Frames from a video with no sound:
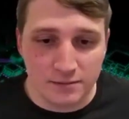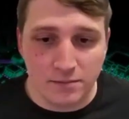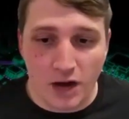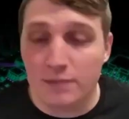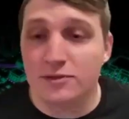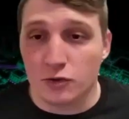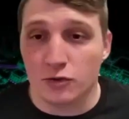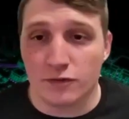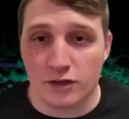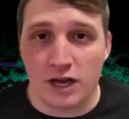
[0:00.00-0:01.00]

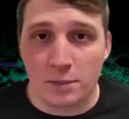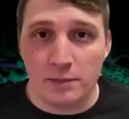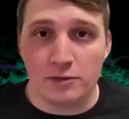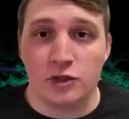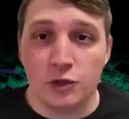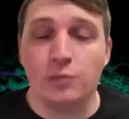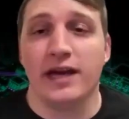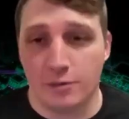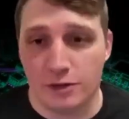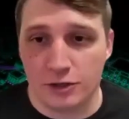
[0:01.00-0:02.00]
obstacle for a lot of people to
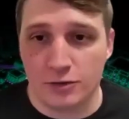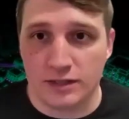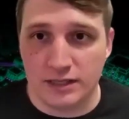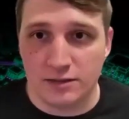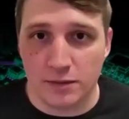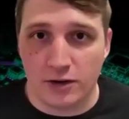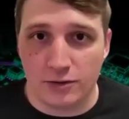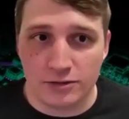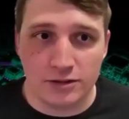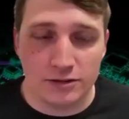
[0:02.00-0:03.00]
be able to use these
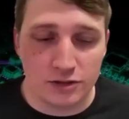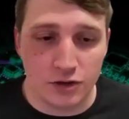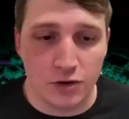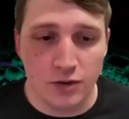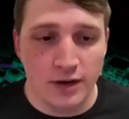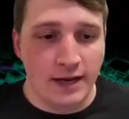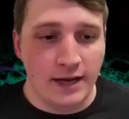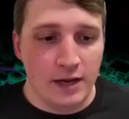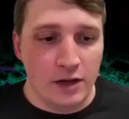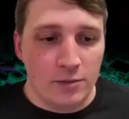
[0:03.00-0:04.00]
models. So
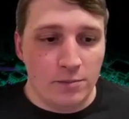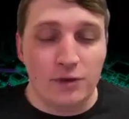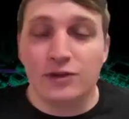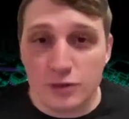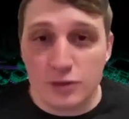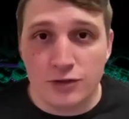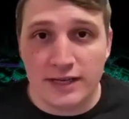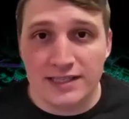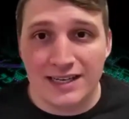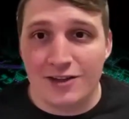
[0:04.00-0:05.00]
Put those two
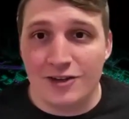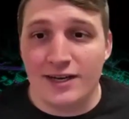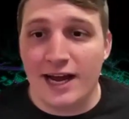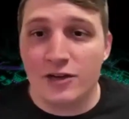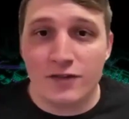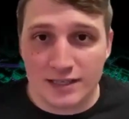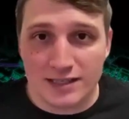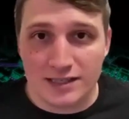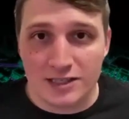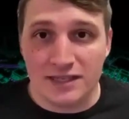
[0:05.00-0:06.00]
things together. Now you've got a
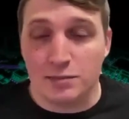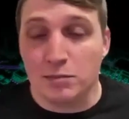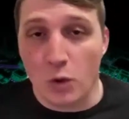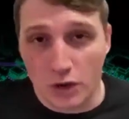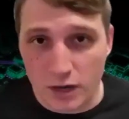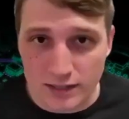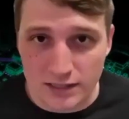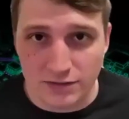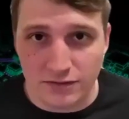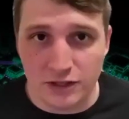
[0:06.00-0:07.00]
system that's more
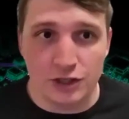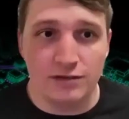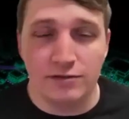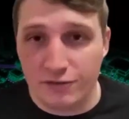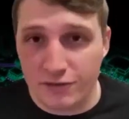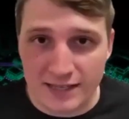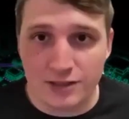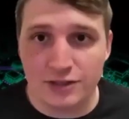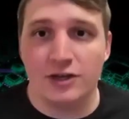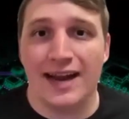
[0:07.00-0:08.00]
cost efficient,
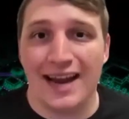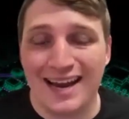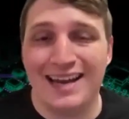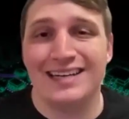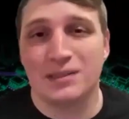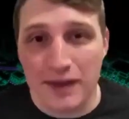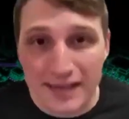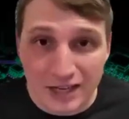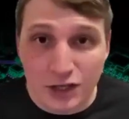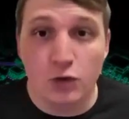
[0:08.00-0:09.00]
faster, and it's
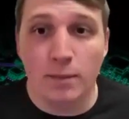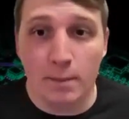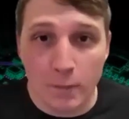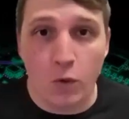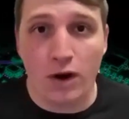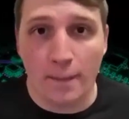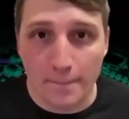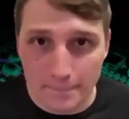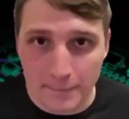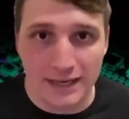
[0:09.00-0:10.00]
making you more
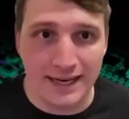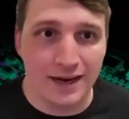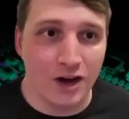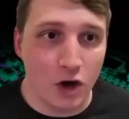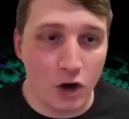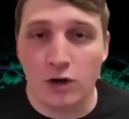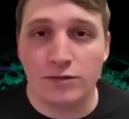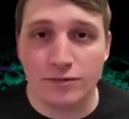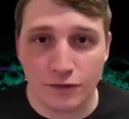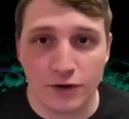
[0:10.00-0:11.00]
money, all
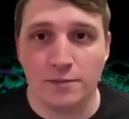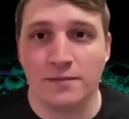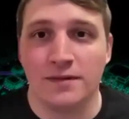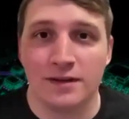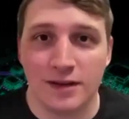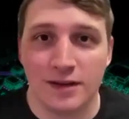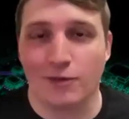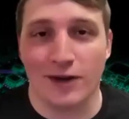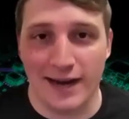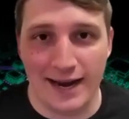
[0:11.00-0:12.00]
from
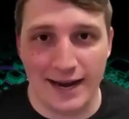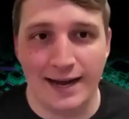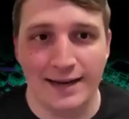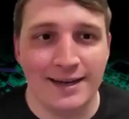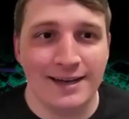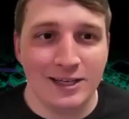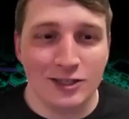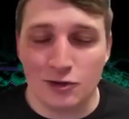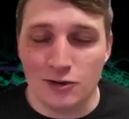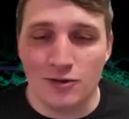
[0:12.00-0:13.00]
Capri AI.
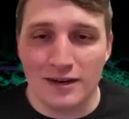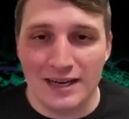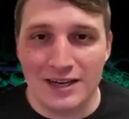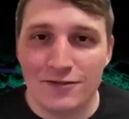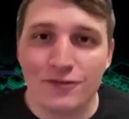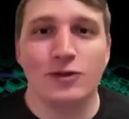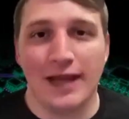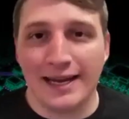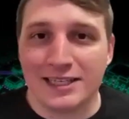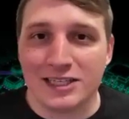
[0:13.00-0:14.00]
So if you
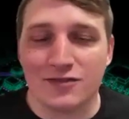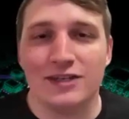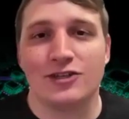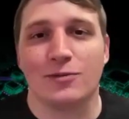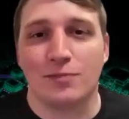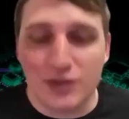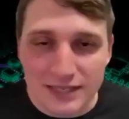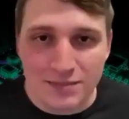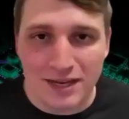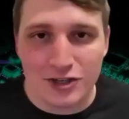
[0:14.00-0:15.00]
like this feature,
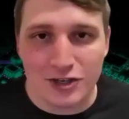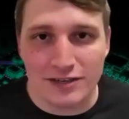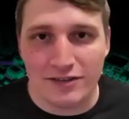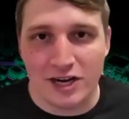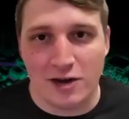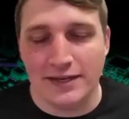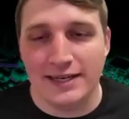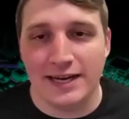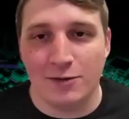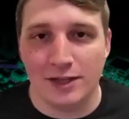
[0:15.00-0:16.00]
please make sure to leave a
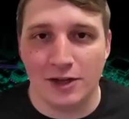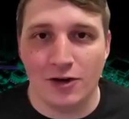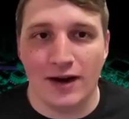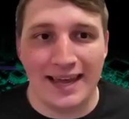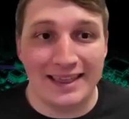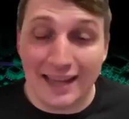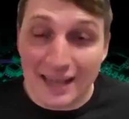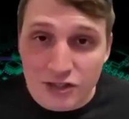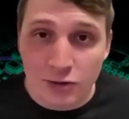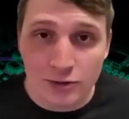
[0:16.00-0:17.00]
comment down below and let
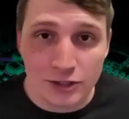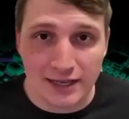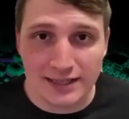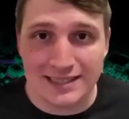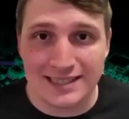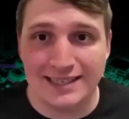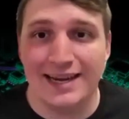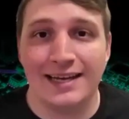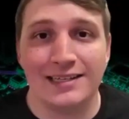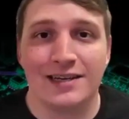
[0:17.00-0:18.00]
us know what you'd like to see
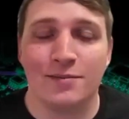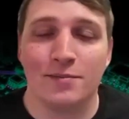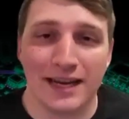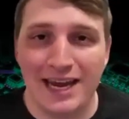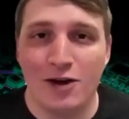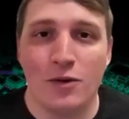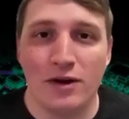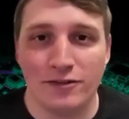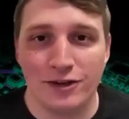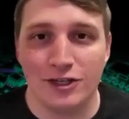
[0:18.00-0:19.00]
next. But I can't
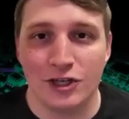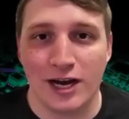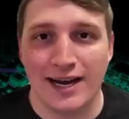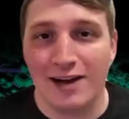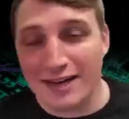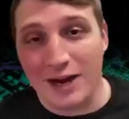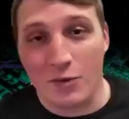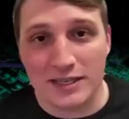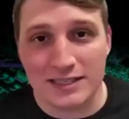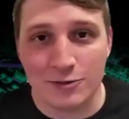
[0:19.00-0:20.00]
wait for you to try it out. Can't
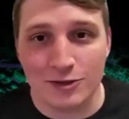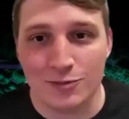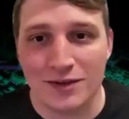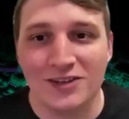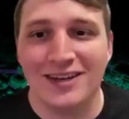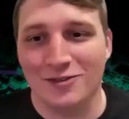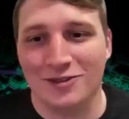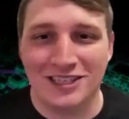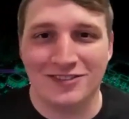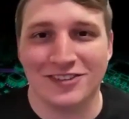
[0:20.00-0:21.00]
wait to see what you build, and we'll
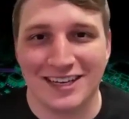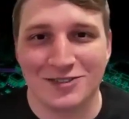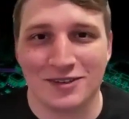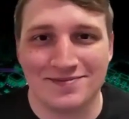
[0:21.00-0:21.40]
see you for the next one.